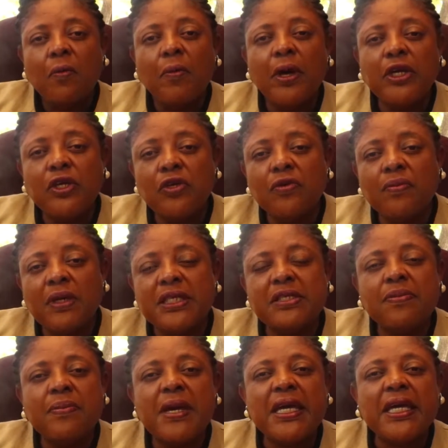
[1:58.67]
but you
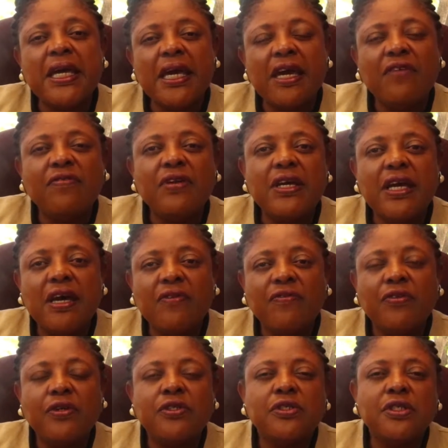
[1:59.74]
must make every
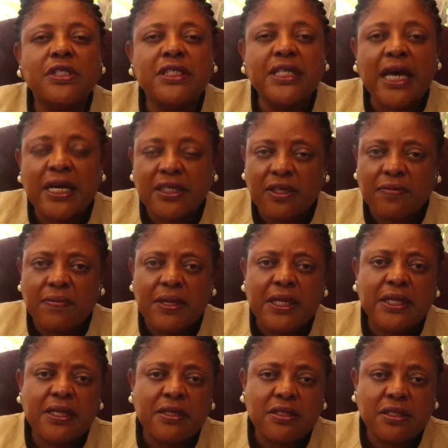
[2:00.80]
effort to
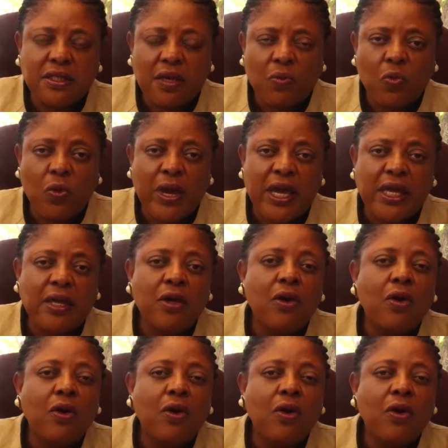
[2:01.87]
document in some way